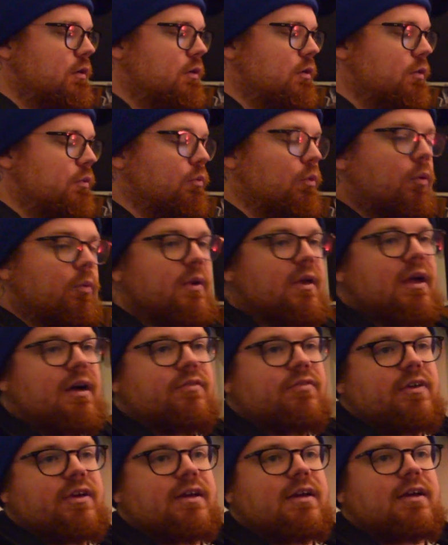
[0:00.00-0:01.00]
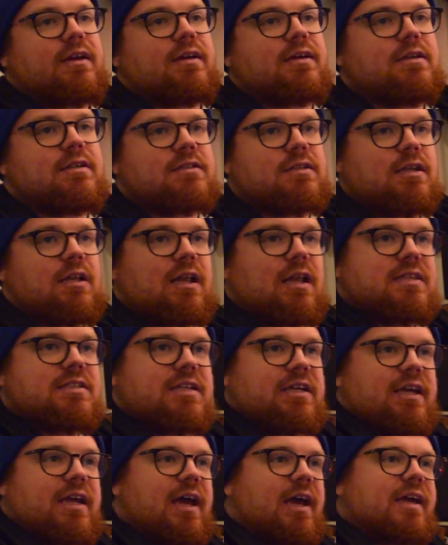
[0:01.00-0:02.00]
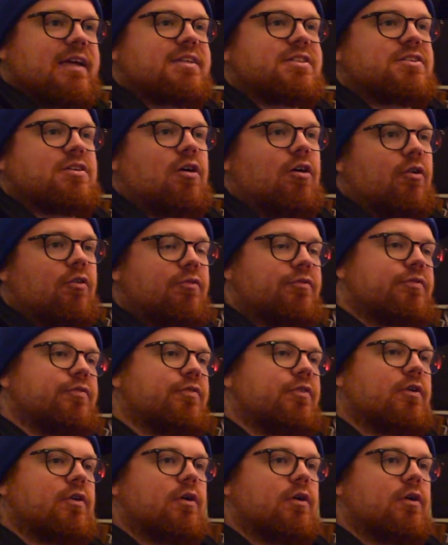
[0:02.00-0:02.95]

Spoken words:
What we have here is a classic case of